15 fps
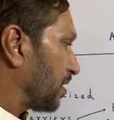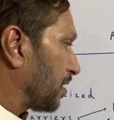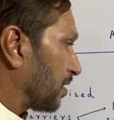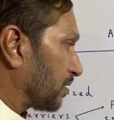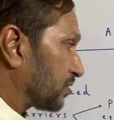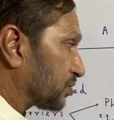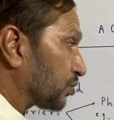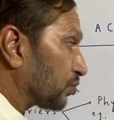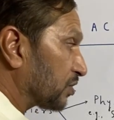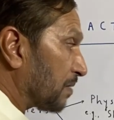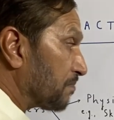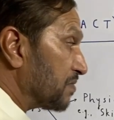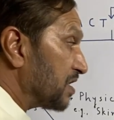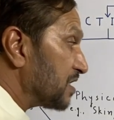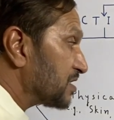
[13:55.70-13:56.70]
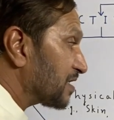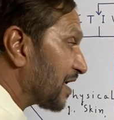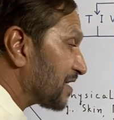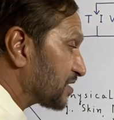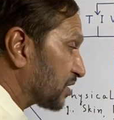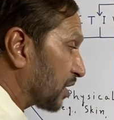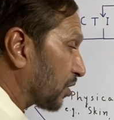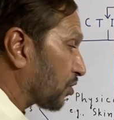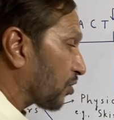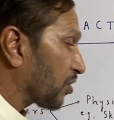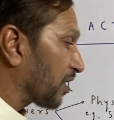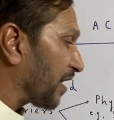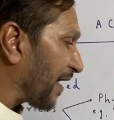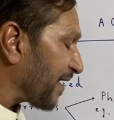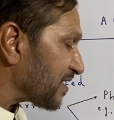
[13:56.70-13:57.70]
So the B cells
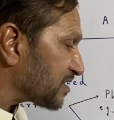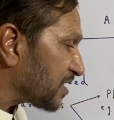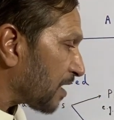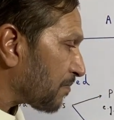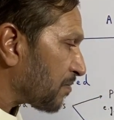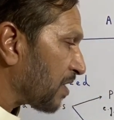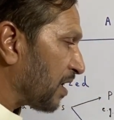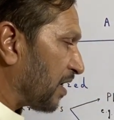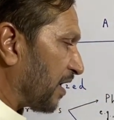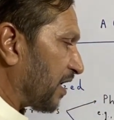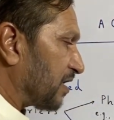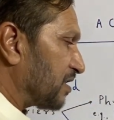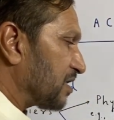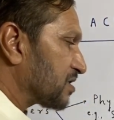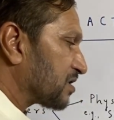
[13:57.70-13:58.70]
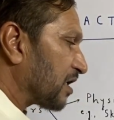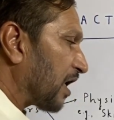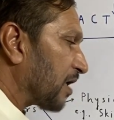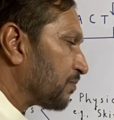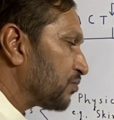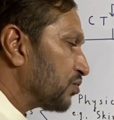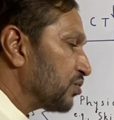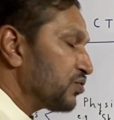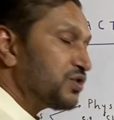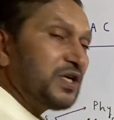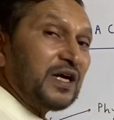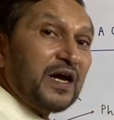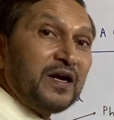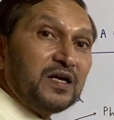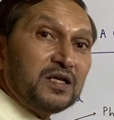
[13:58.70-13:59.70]
recognize them and they start producing
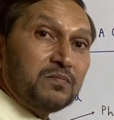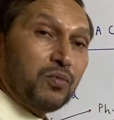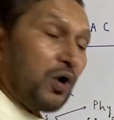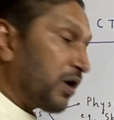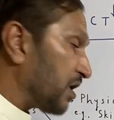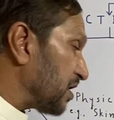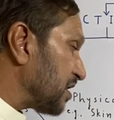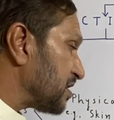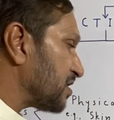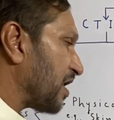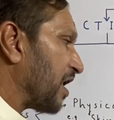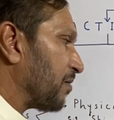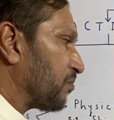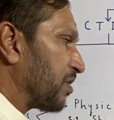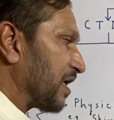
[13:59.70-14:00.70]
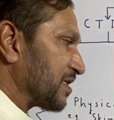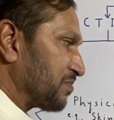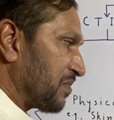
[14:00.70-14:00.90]
antibodies and plasma